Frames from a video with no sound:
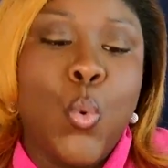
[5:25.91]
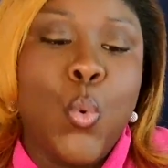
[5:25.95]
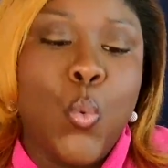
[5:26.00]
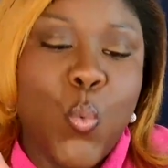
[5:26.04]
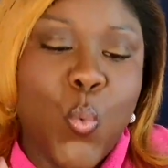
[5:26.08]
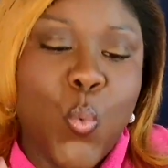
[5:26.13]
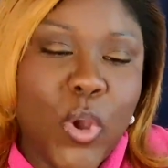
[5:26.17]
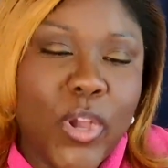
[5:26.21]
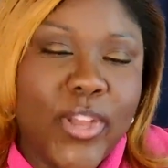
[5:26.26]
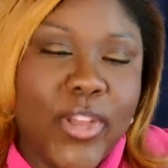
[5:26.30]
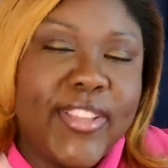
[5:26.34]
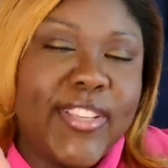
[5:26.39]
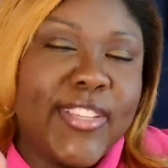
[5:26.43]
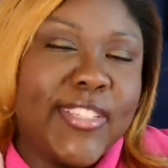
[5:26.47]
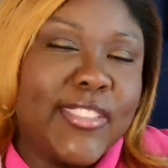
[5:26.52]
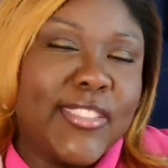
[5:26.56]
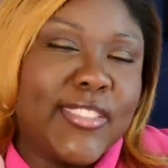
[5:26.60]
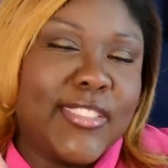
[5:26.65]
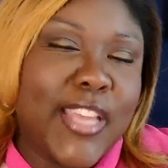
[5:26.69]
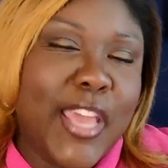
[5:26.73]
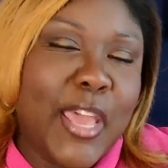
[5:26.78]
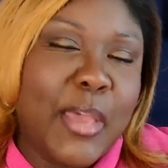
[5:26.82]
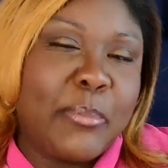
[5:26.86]
What
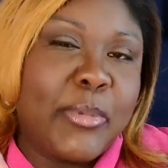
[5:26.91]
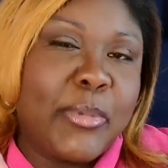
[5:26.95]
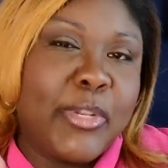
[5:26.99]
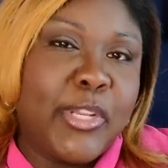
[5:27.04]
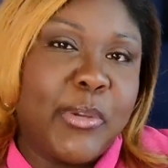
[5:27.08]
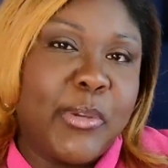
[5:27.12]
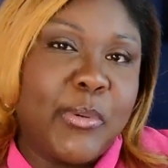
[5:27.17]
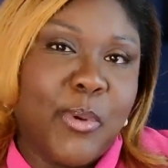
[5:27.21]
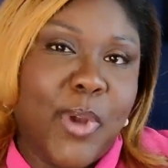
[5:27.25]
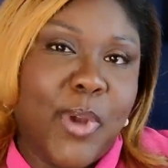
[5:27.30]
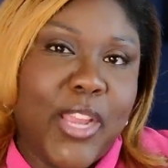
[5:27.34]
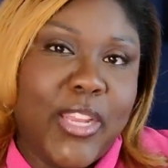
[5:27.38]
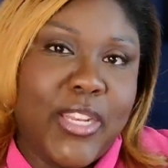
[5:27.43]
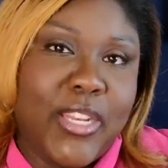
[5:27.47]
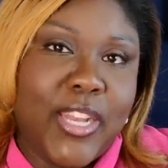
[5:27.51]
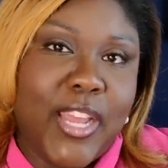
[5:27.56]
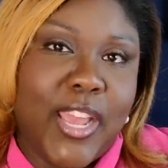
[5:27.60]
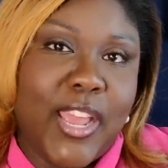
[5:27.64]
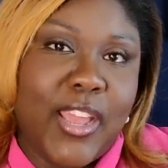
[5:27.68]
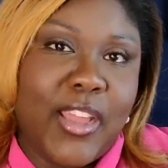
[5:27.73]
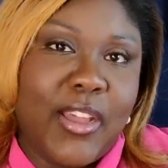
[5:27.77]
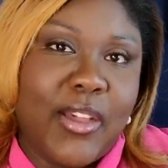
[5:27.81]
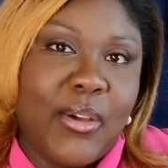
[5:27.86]
is happening right
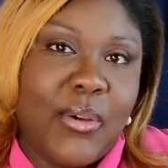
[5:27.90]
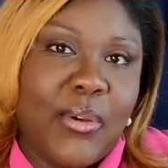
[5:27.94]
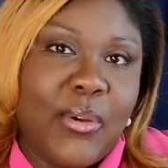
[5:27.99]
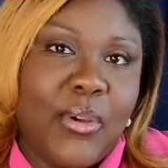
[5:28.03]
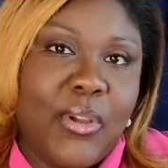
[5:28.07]
now?